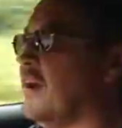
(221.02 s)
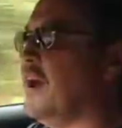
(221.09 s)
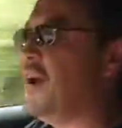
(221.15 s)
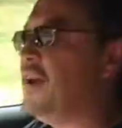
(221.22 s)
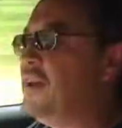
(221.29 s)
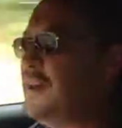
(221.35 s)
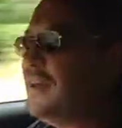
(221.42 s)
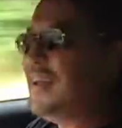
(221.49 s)

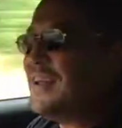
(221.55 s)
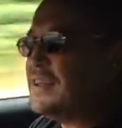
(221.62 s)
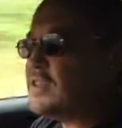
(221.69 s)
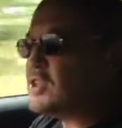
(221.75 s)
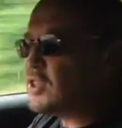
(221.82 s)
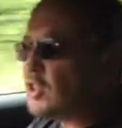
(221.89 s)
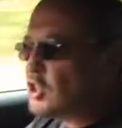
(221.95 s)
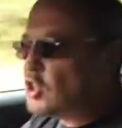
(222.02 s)
and
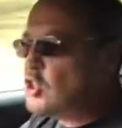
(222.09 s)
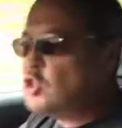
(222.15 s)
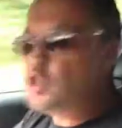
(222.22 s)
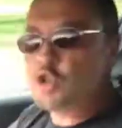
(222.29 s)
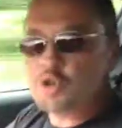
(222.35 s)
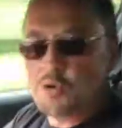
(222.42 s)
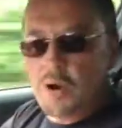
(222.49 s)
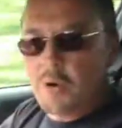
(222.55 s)
it's
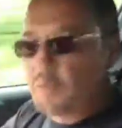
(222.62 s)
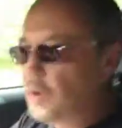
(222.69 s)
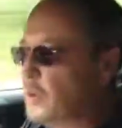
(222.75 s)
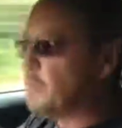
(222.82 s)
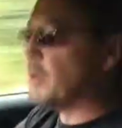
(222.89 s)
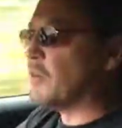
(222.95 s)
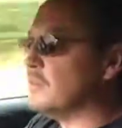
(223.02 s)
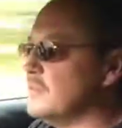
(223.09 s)

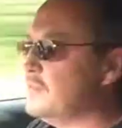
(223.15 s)
controllable,